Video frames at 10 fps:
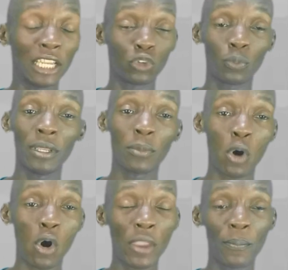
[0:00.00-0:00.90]
it will be
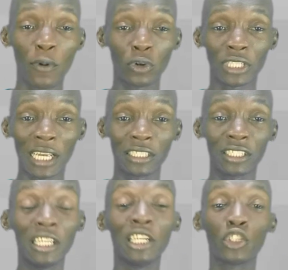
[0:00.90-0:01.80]
more
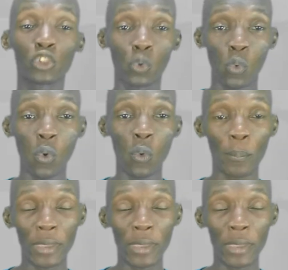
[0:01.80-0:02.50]
important to